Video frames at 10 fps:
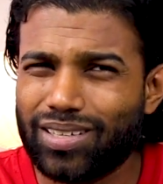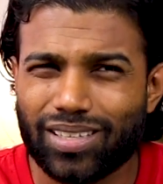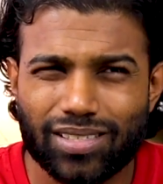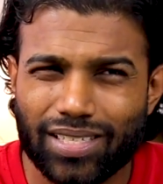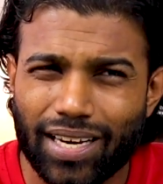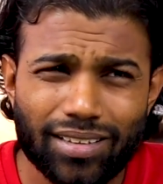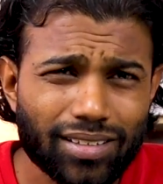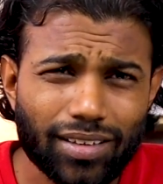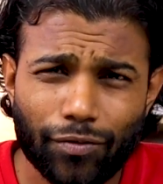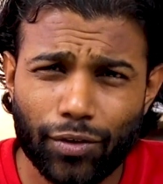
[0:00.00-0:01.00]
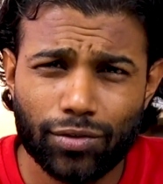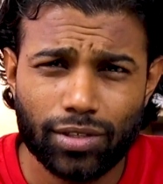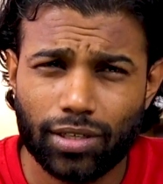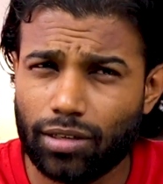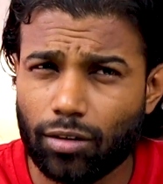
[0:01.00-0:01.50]
a scent
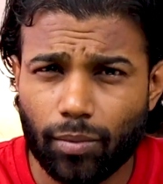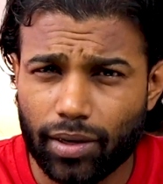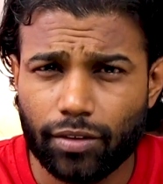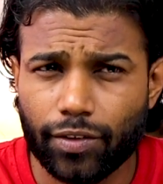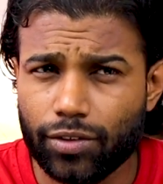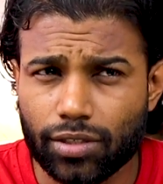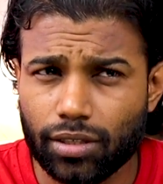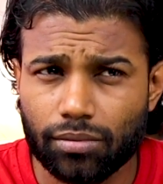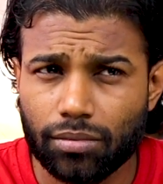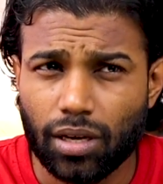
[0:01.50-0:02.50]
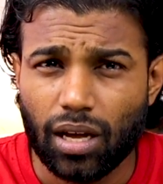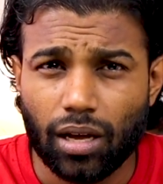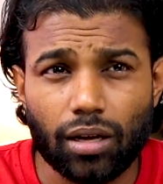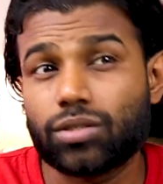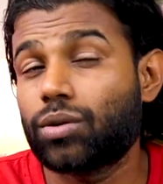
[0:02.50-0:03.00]
diffuser, aroma diffuser.
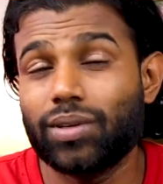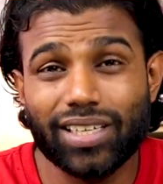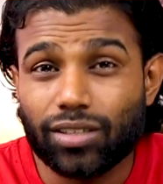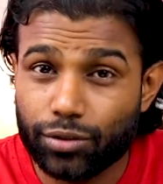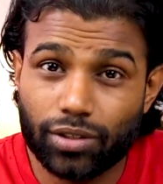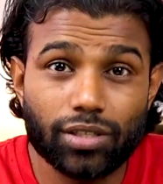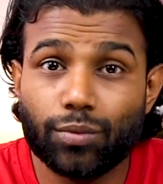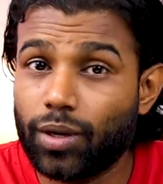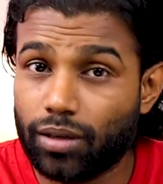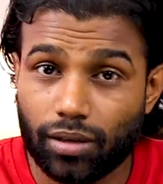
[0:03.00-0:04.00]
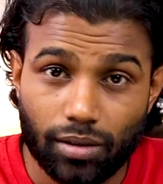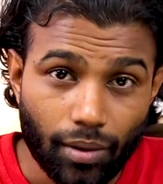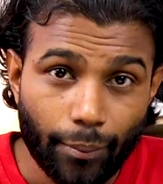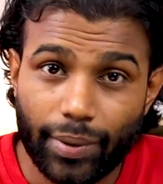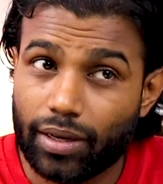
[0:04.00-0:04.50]
So it also doesn't work
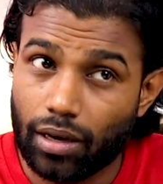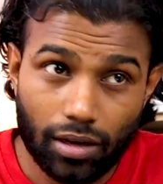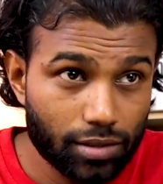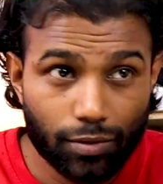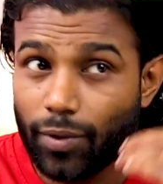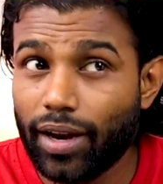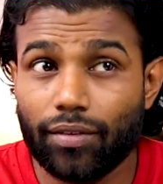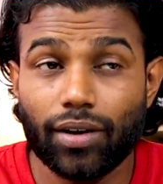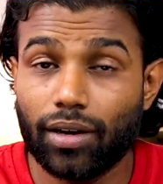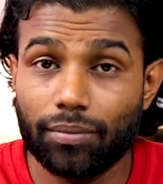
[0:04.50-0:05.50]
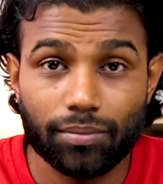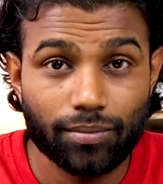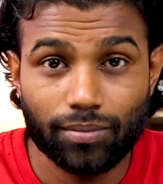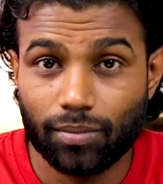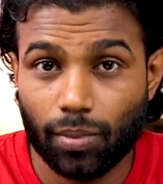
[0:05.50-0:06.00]
because whenever
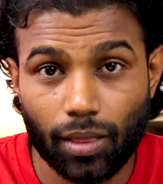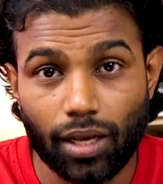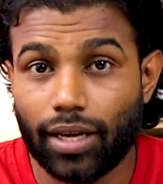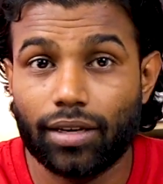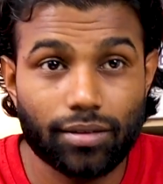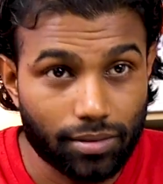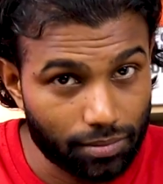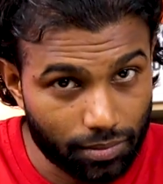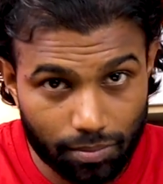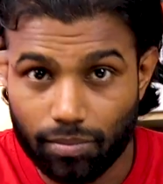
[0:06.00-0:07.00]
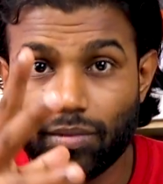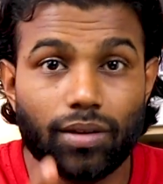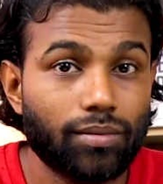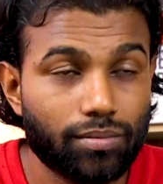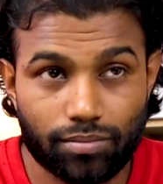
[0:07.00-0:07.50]
it
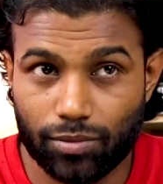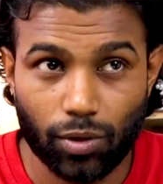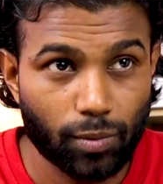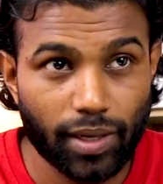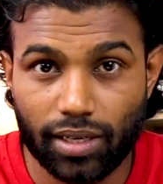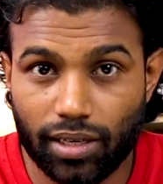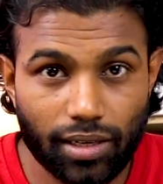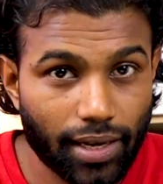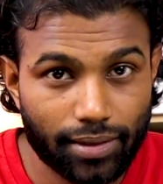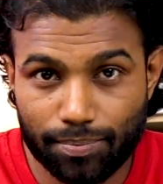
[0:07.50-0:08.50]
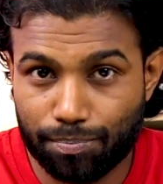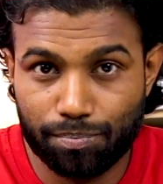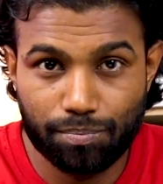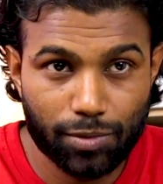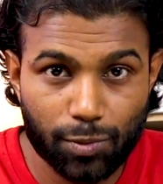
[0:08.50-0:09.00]
automatically like
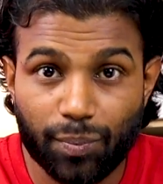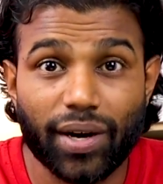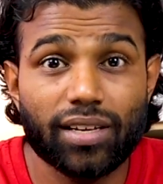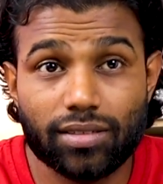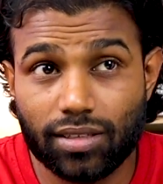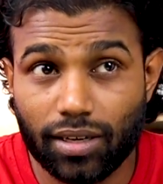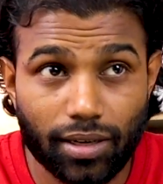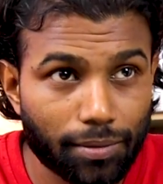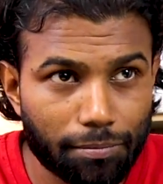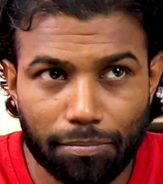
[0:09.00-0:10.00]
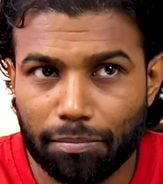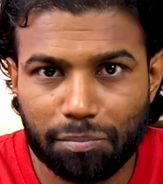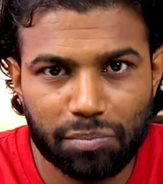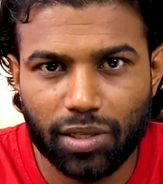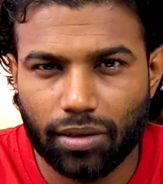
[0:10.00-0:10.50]
sprays the
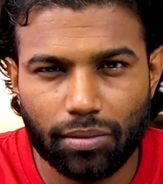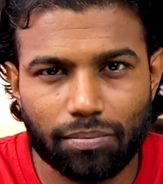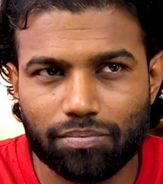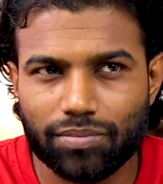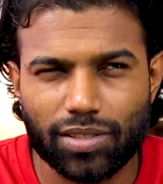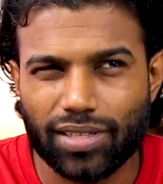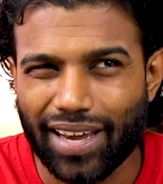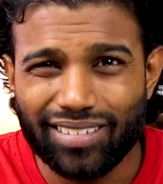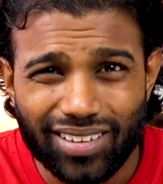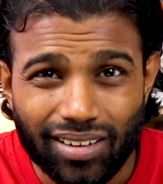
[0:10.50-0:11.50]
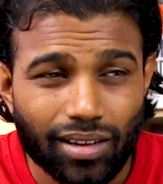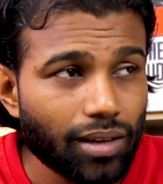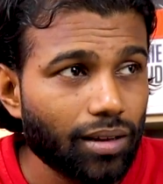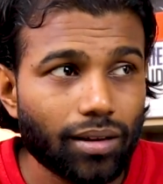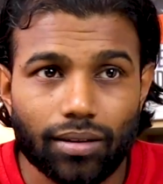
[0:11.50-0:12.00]
scent,
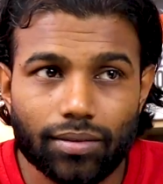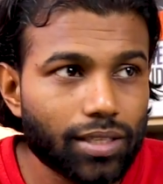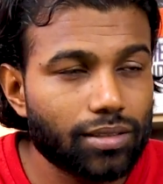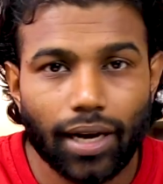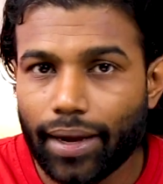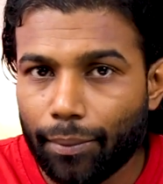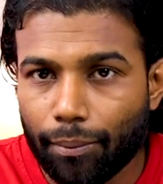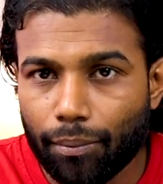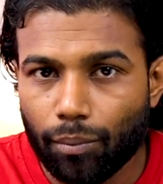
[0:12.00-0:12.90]
this guy,